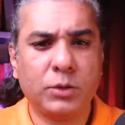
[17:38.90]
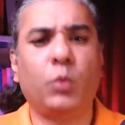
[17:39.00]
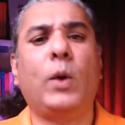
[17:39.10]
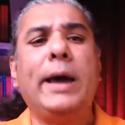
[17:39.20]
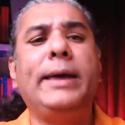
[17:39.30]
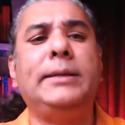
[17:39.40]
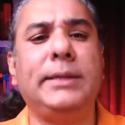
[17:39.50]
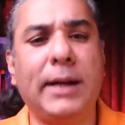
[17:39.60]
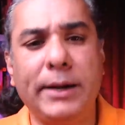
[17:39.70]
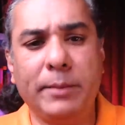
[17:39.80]
So why
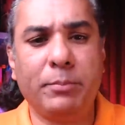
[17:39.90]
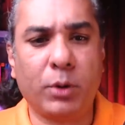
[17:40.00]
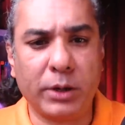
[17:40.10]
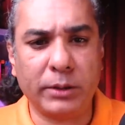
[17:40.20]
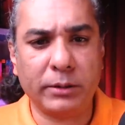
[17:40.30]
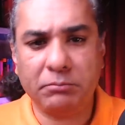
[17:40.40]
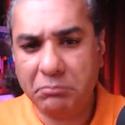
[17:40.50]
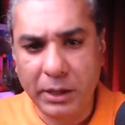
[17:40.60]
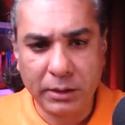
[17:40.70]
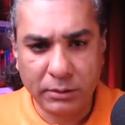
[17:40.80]
is Iran important?
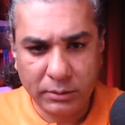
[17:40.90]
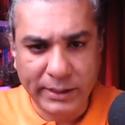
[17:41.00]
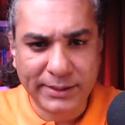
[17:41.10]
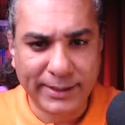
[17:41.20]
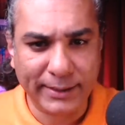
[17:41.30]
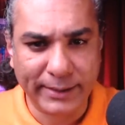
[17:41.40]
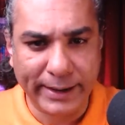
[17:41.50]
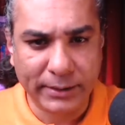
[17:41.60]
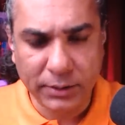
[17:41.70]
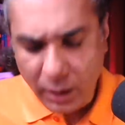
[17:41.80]
in this
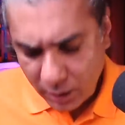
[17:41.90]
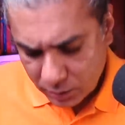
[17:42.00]
context.